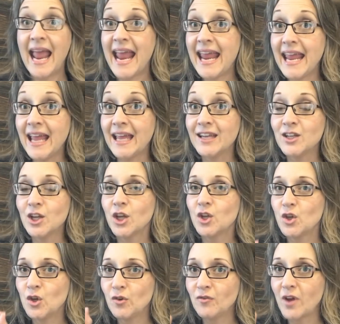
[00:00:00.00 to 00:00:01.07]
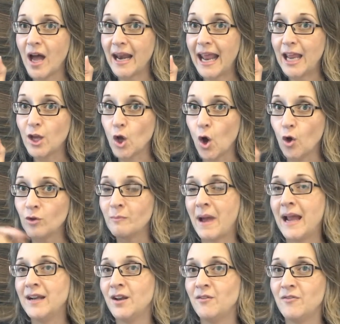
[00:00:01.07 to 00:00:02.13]
and you've got a gold
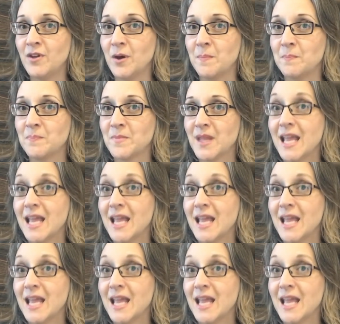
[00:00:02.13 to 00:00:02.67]
mine of them.